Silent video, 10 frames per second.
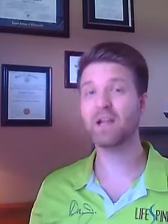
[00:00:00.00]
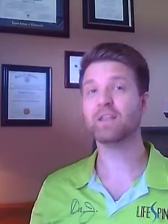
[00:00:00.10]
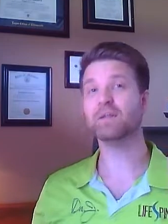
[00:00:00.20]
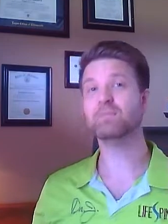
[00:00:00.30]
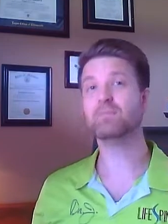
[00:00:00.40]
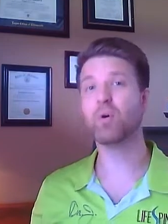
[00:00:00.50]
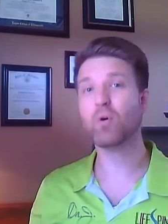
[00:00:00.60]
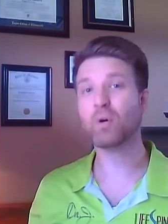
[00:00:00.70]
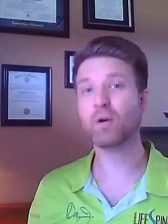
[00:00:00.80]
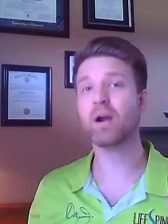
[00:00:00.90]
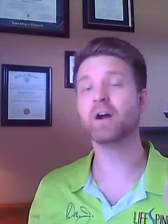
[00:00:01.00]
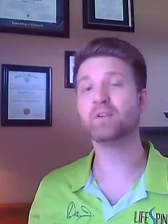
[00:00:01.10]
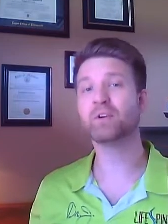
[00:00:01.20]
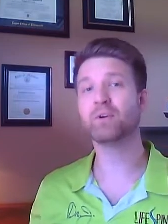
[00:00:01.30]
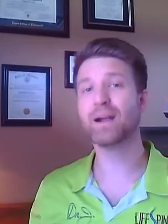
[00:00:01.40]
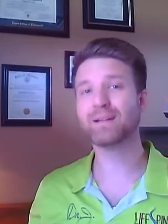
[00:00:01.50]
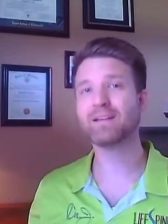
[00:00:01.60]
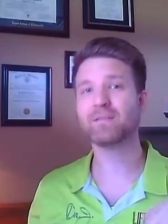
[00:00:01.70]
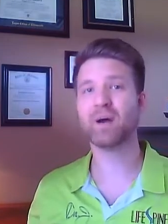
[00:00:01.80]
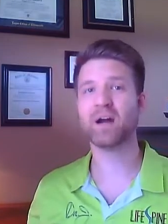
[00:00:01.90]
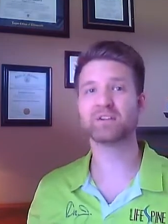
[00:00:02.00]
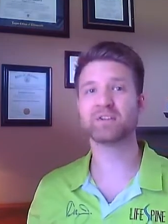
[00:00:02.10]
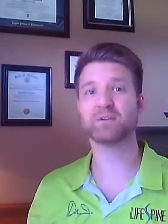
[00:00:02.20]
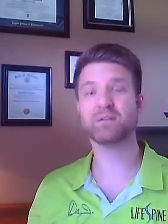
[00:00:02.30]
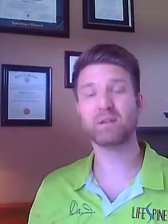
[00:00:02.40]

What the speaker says: the poor, uncorrected posture